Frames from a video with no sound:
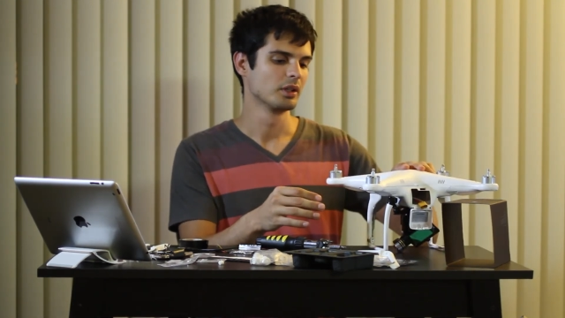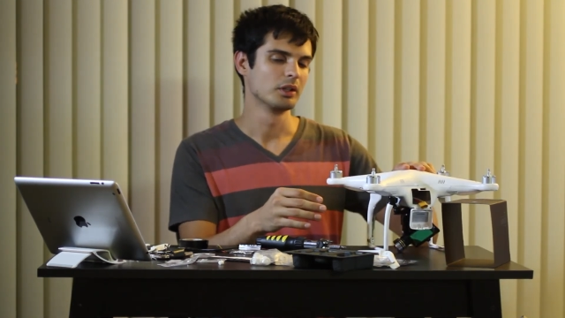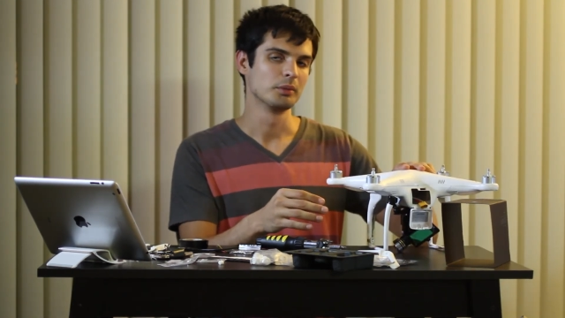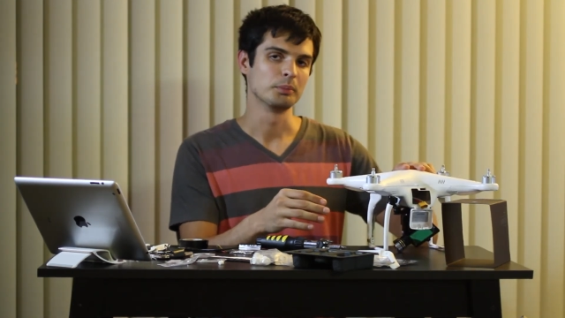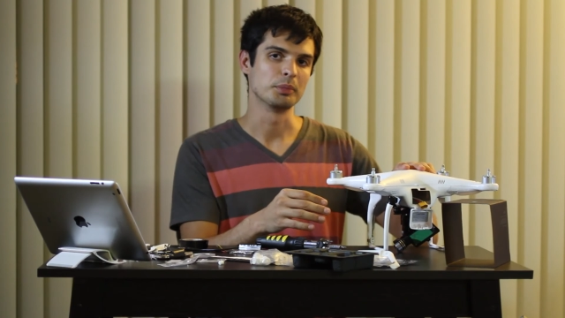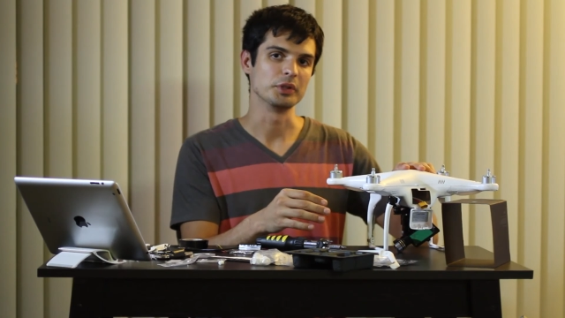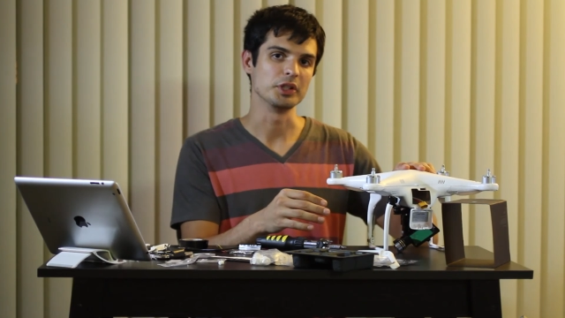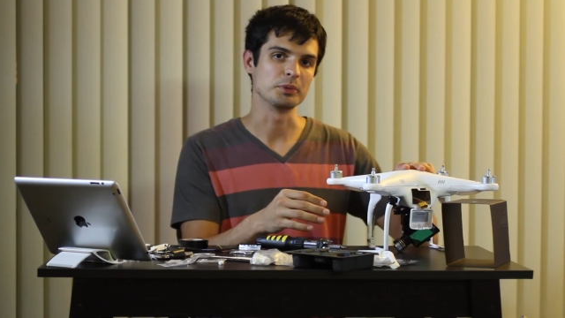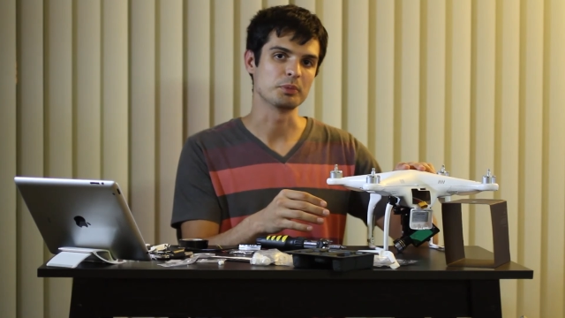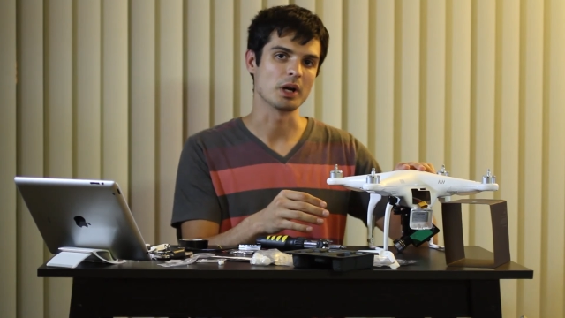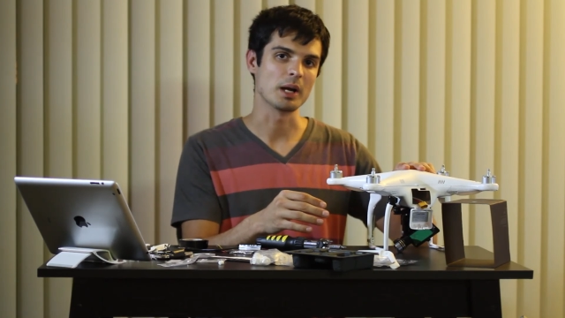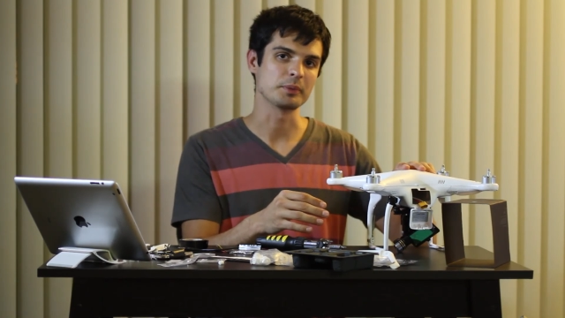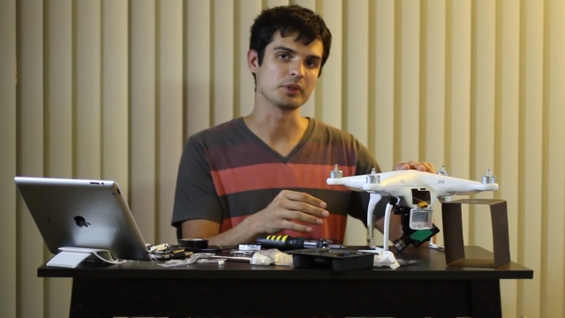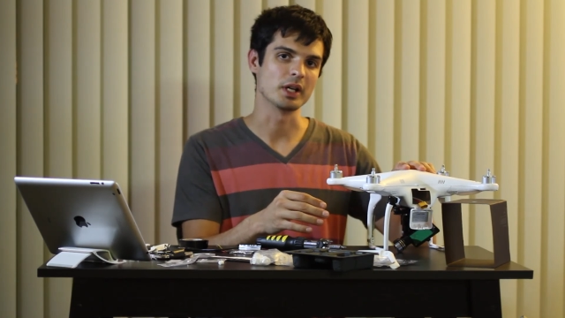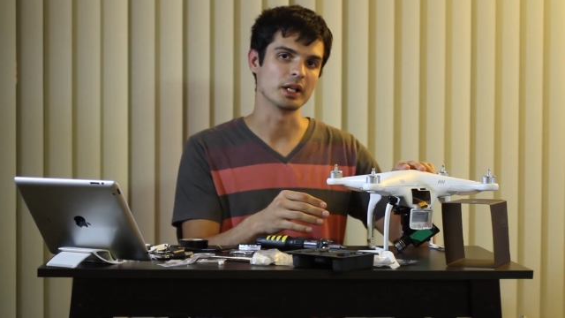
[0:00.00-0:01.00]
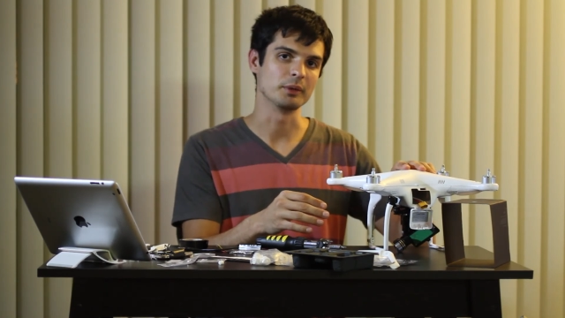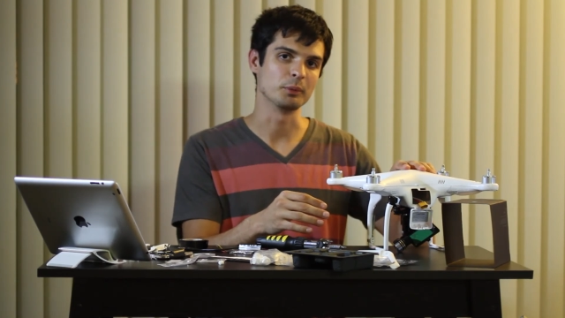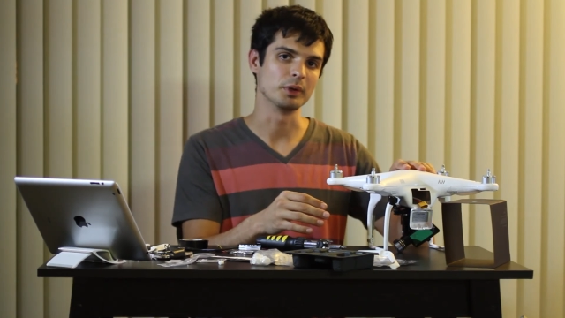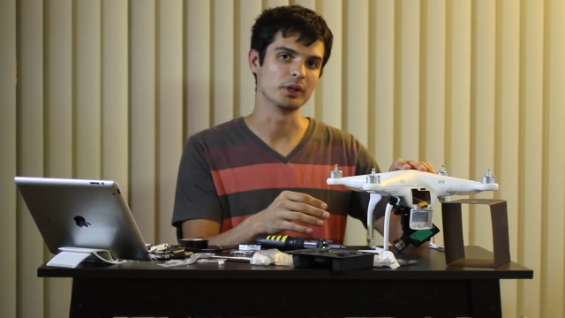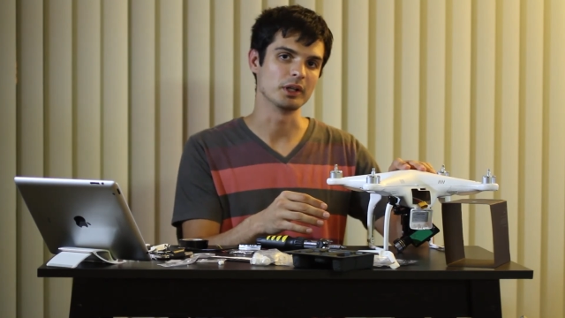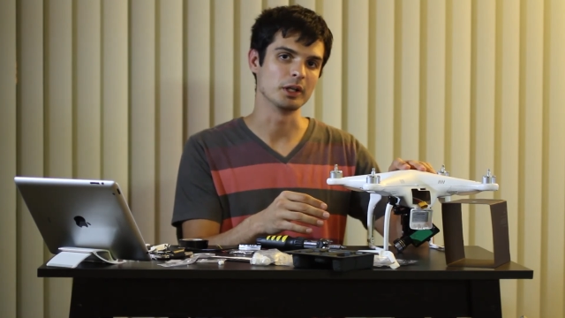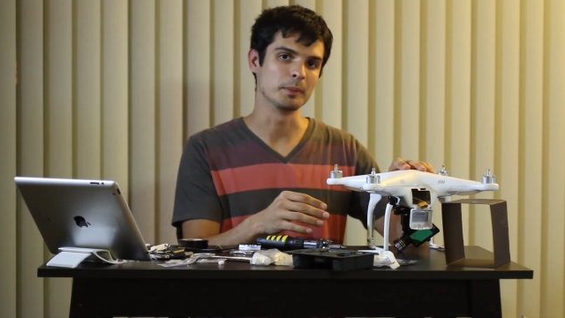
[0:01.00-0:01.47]
put these props on,
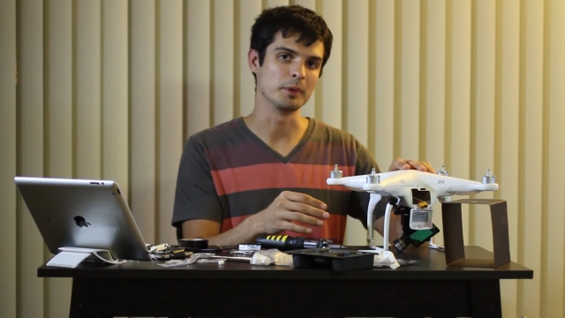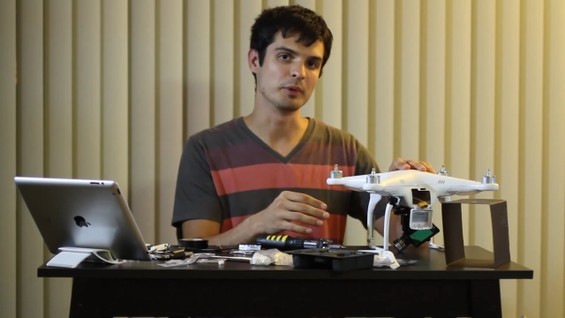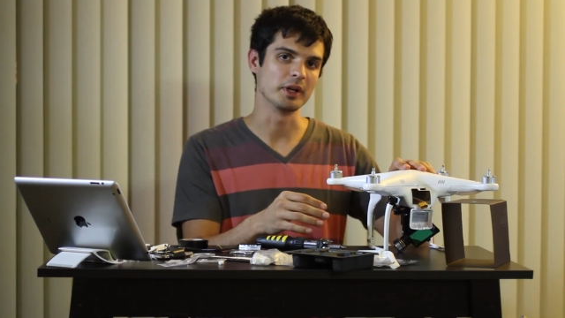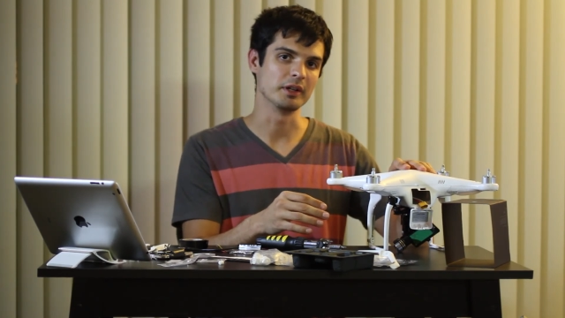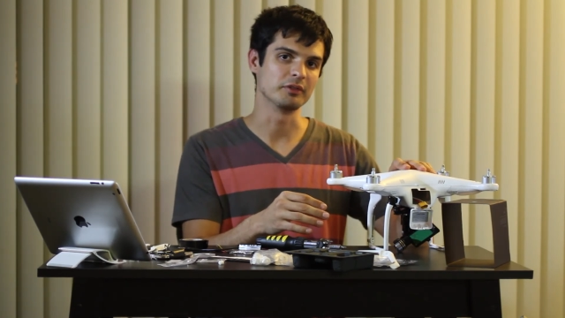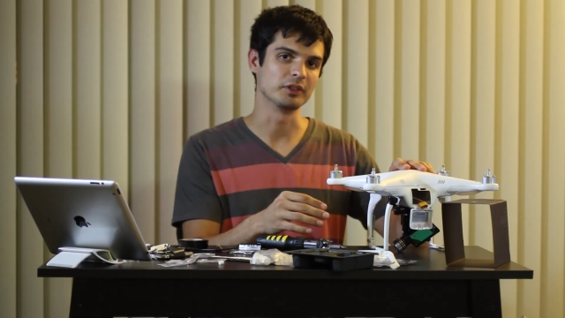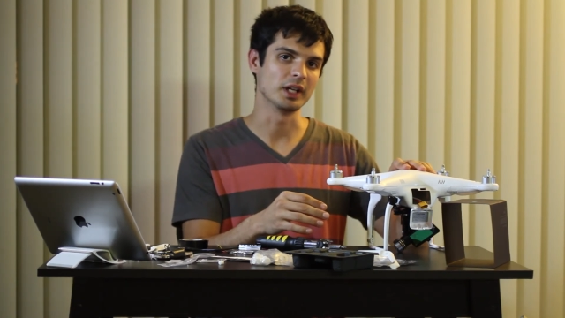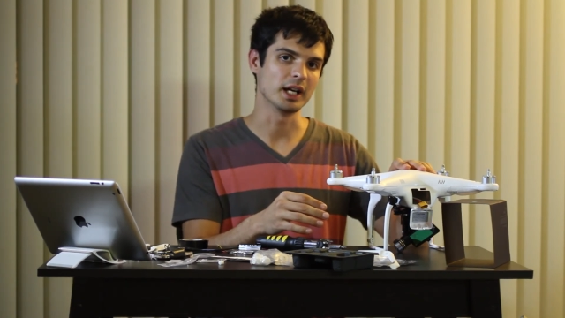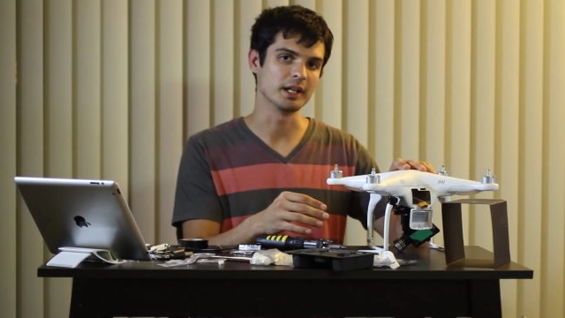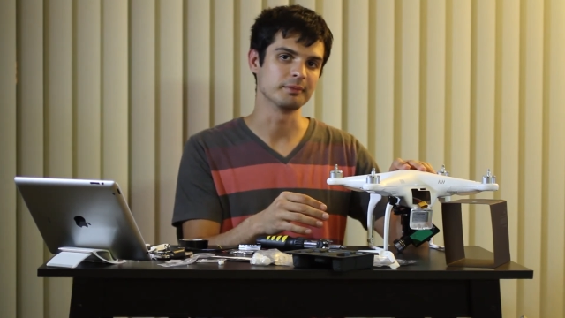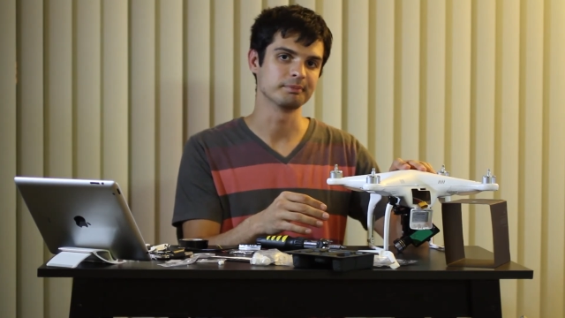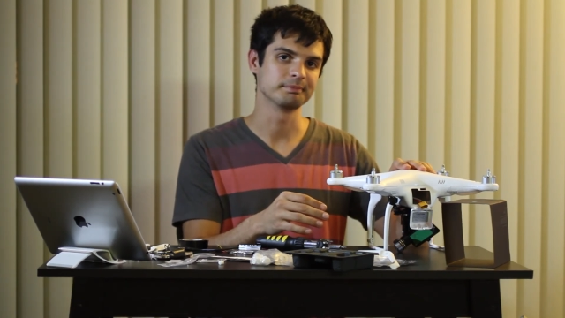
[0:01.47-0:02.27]
we're going to be ready to fly.